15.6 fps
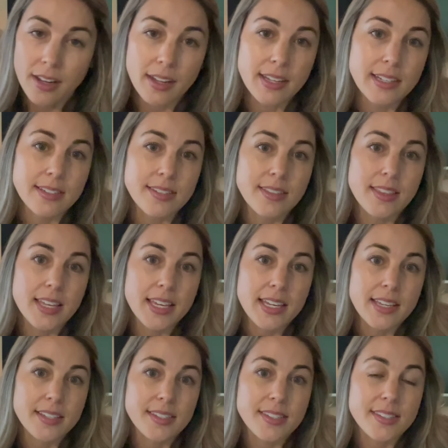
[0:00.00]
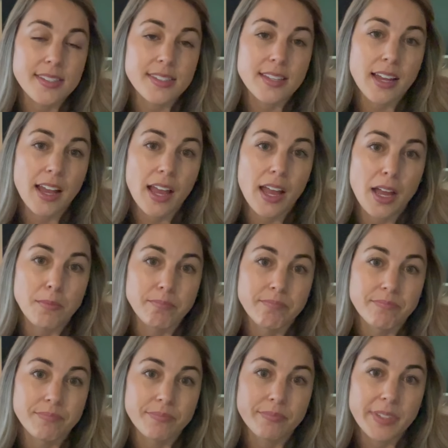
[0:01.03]
Is this
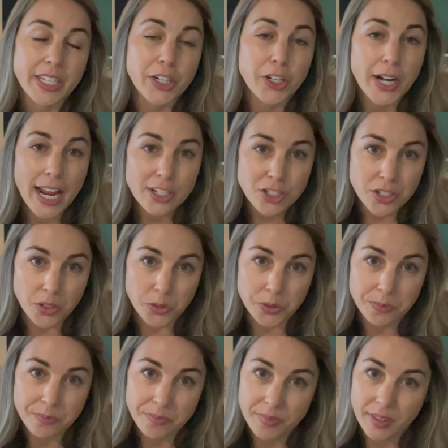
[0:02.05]
um, international?